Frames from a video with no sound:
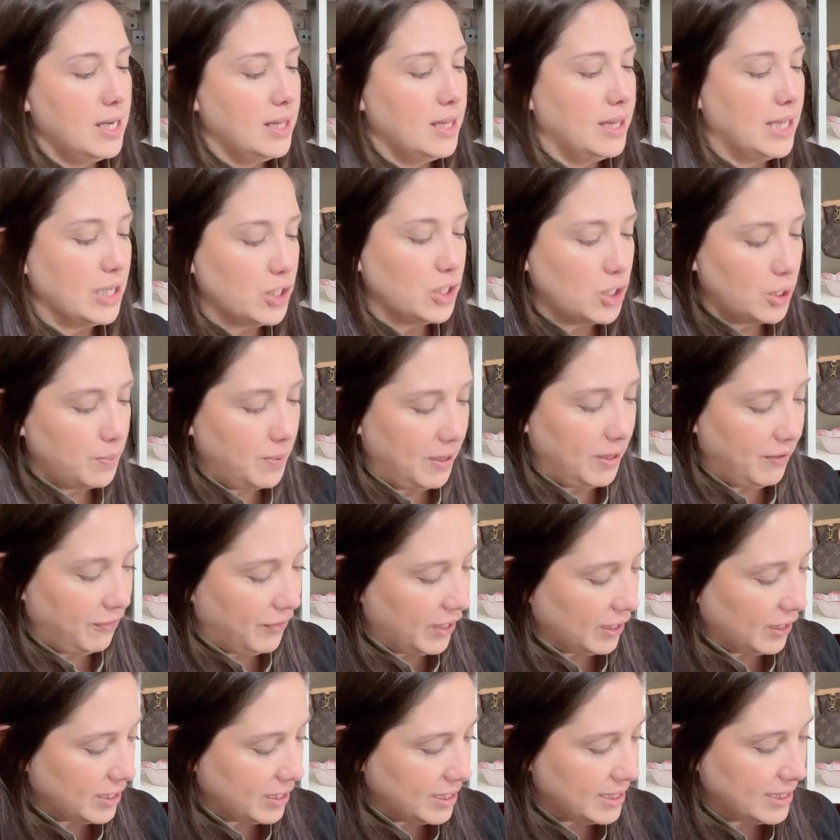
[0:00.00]
That should be
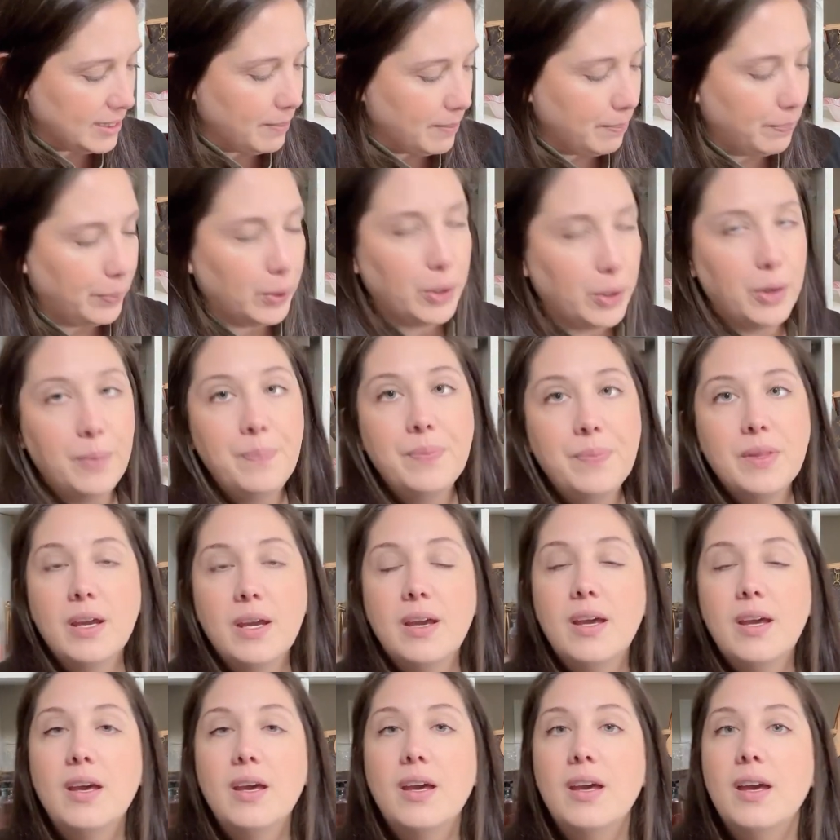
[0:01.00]
fairly simple.
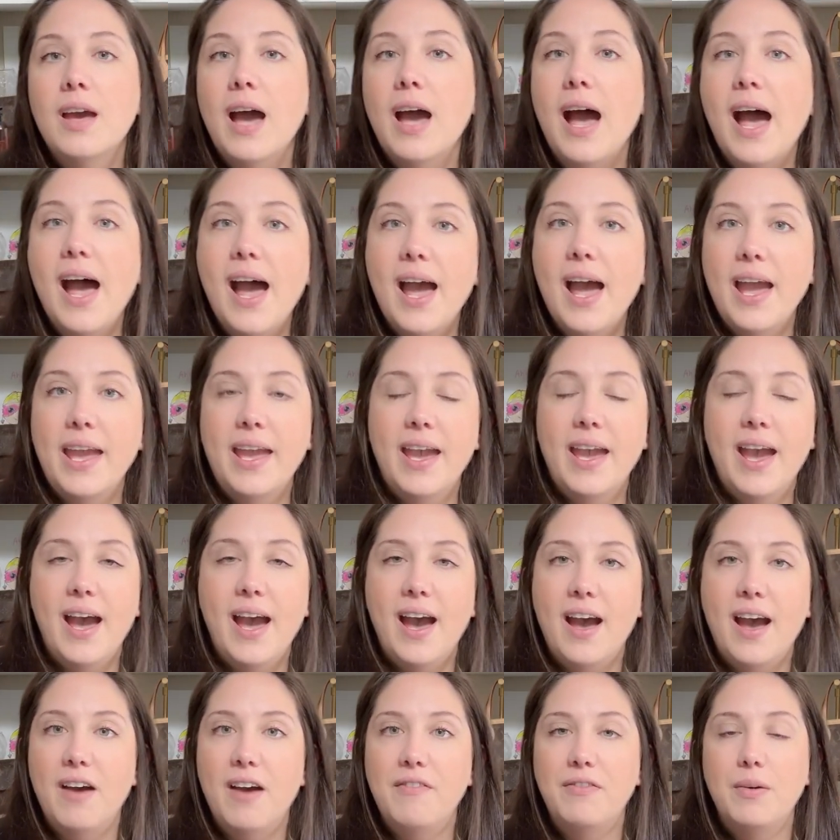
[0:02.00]
I
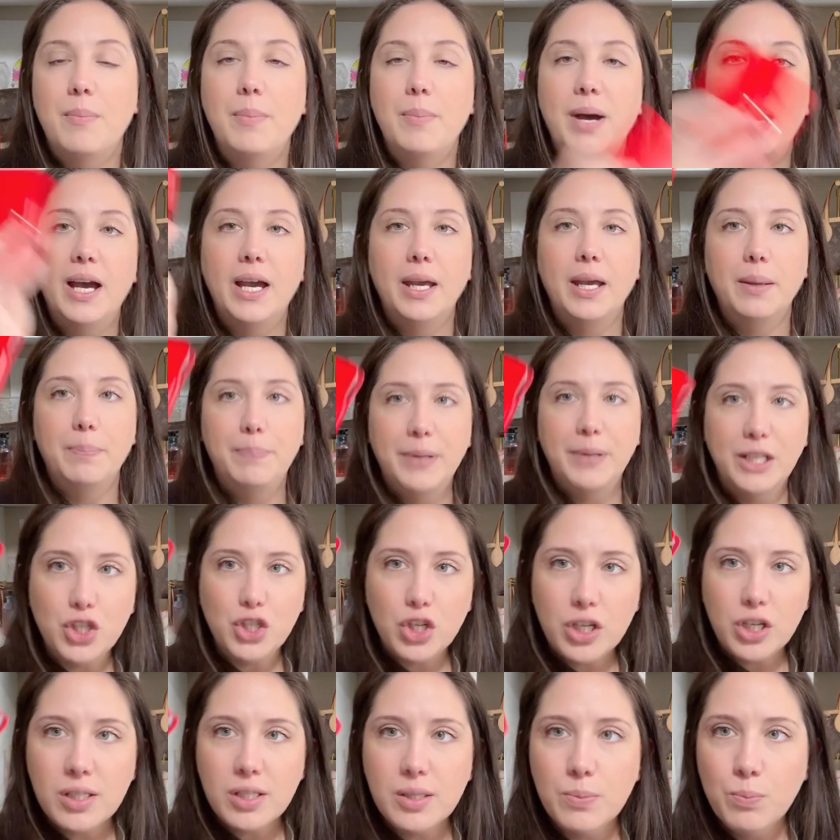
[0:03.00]
have my
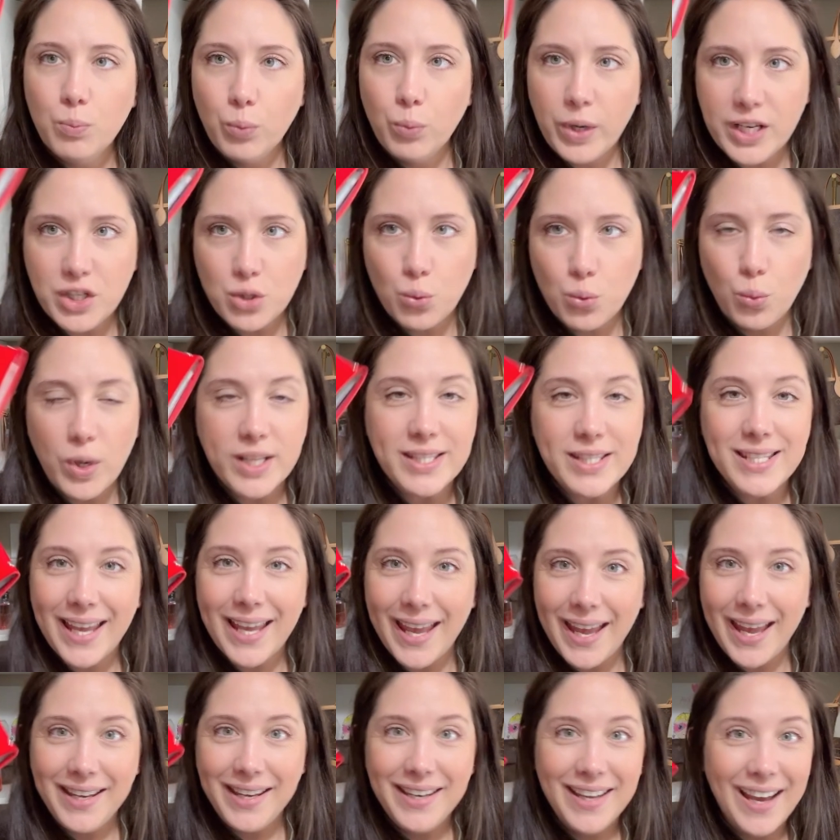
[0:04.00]
pictures, which once
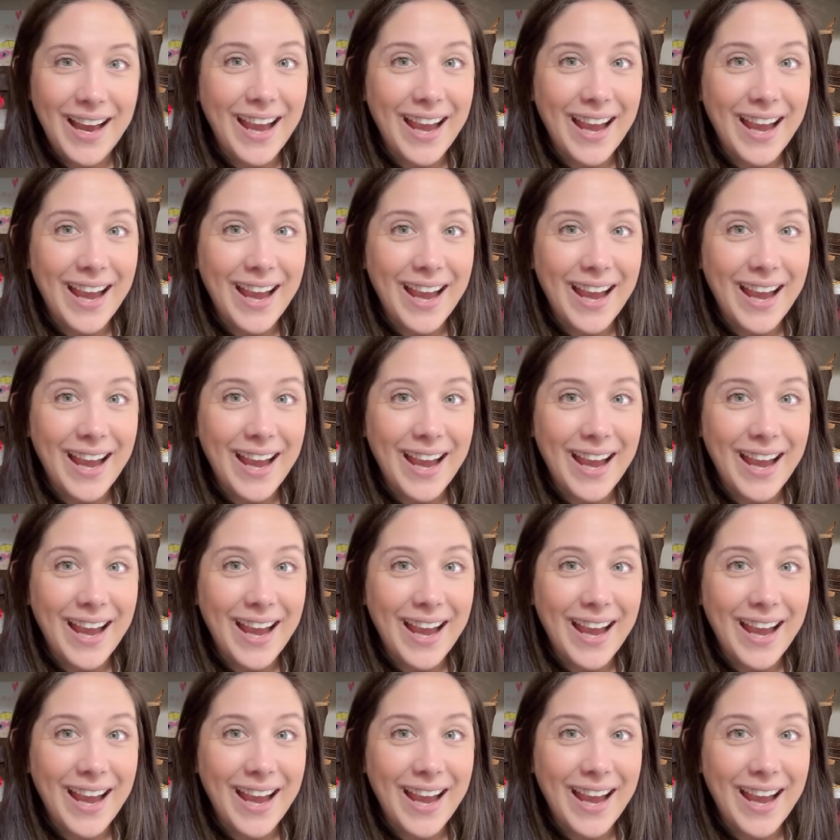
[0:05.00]
again,